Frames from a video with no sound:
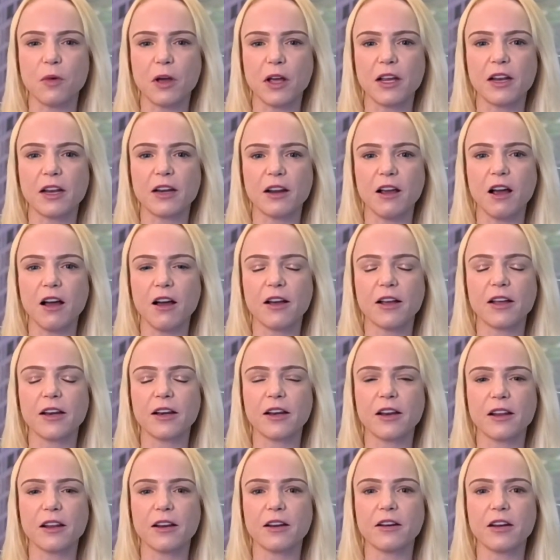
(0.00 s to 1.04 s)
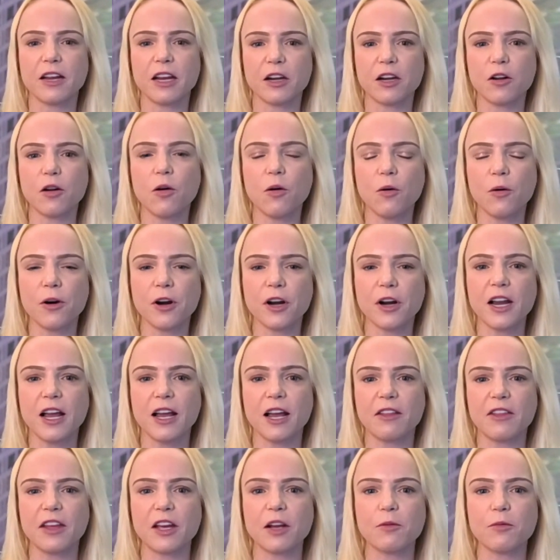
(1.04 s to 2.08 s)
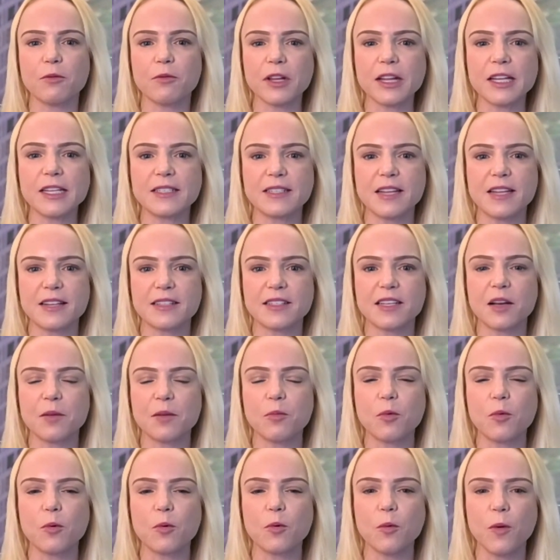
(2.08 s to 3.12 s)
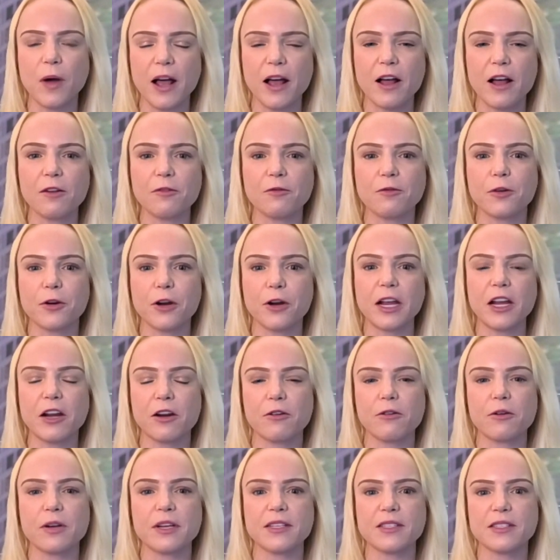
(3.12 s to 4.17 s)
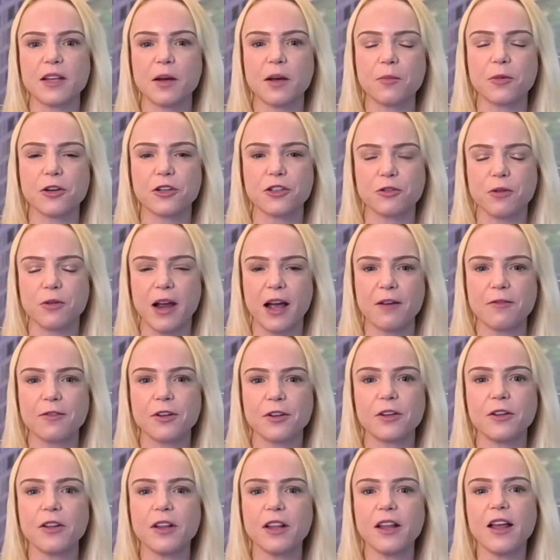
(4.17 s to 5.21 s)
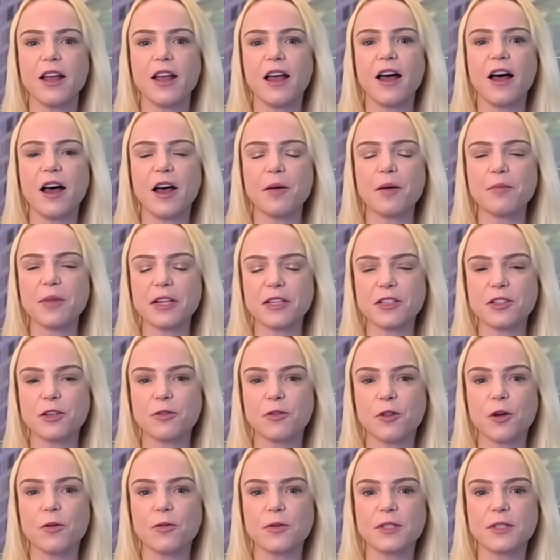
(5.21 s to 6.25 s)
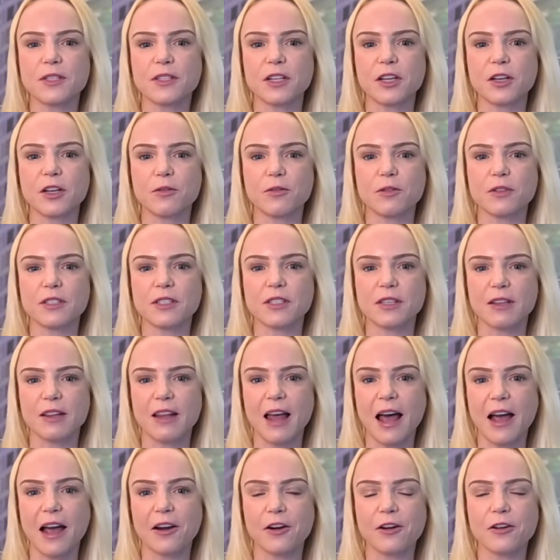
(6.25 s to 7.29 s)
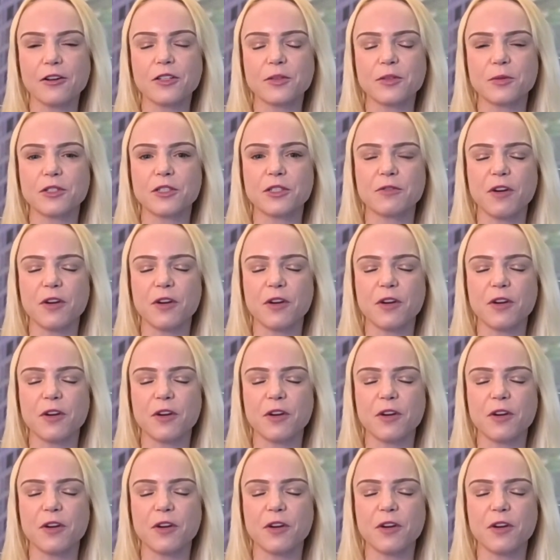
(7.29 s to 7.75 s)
in court, I think, really sets up well for increased summer travel. And so those, laggards which have